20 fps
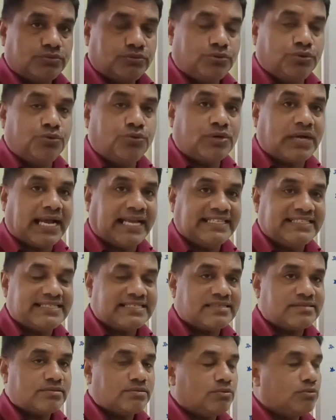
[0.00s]
two kinds.
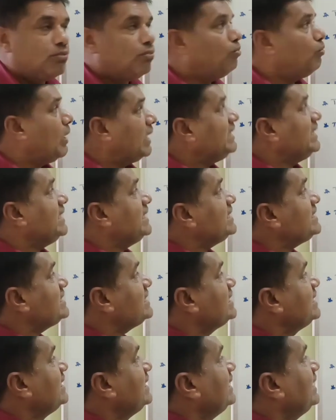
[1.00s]
One
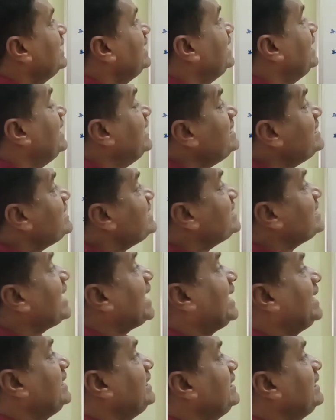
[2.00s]
is INSAT.